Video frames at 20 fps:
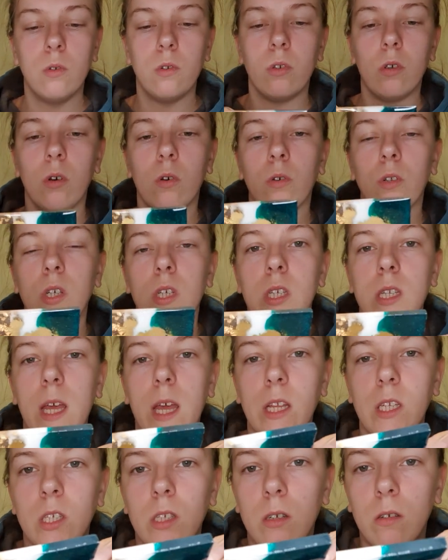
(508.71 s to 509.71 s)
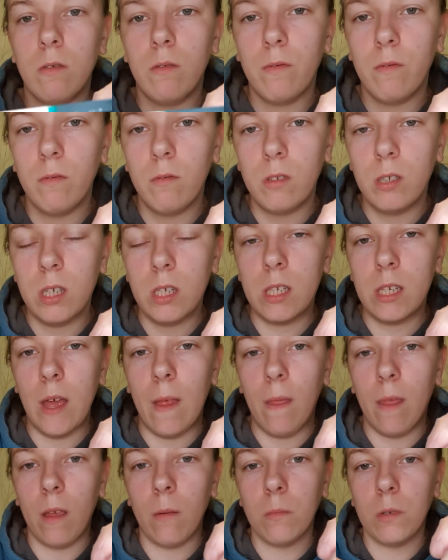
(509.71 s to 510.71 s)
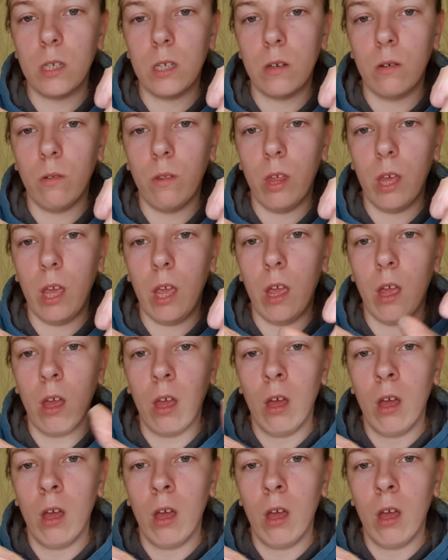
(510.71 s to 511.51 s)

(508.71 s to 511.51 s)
So just sand them till the